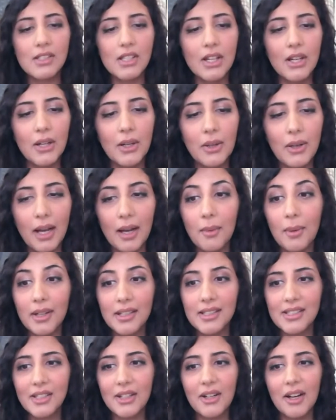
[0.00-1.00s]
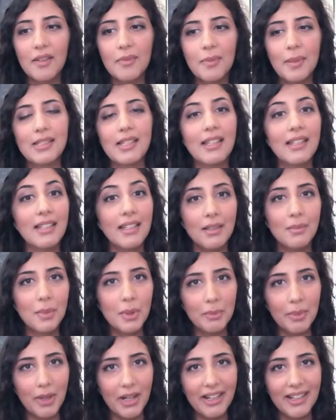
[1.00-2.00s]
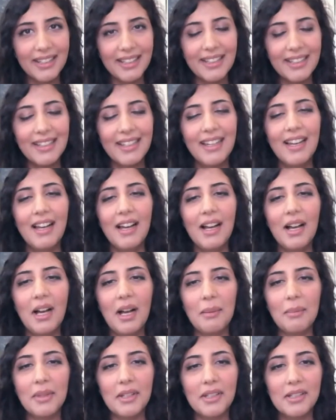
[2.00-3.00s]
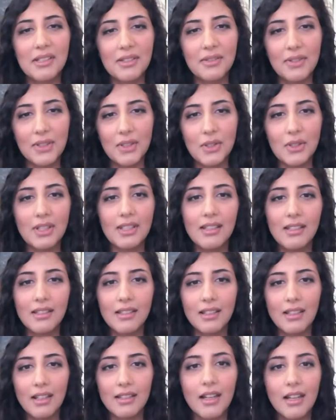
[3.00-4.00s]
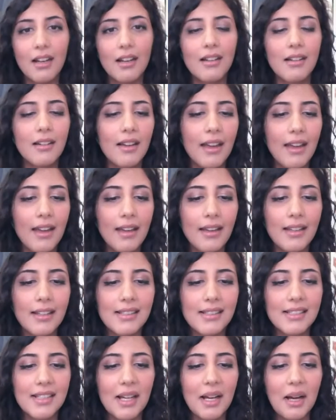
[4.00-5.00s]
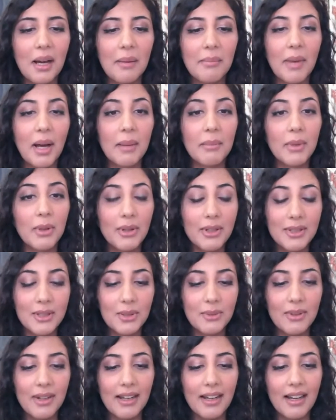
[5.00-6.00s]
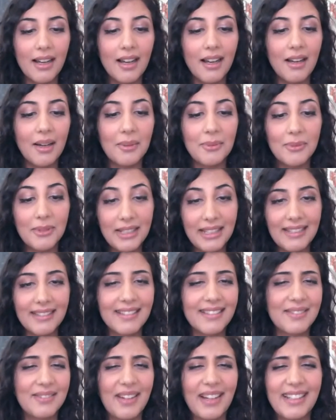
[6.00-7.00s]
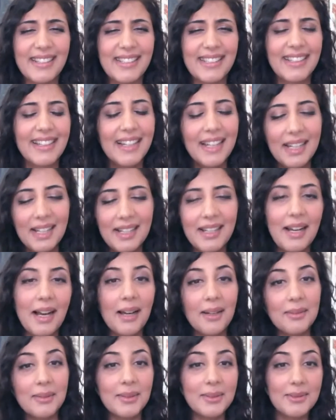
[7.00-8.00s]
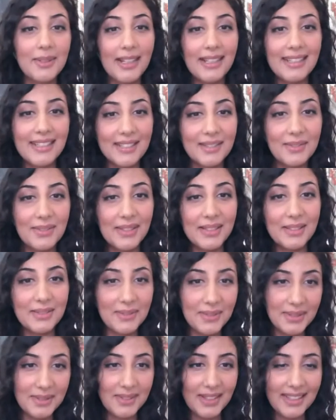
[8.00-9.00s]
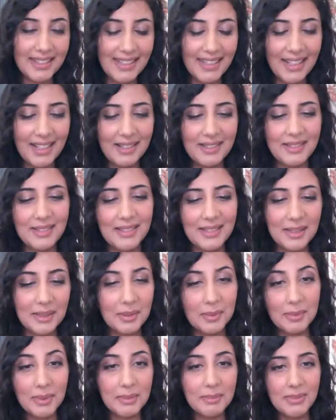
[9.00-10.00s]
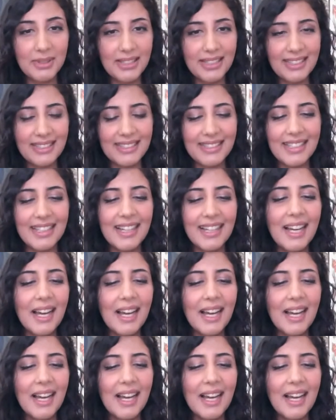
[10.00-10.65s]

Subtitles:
So I want to start off by saying Eid Mubarak. It is officially Eid al-Adha, and I'm going to read. I will write in front of you right now. This will be brilliant.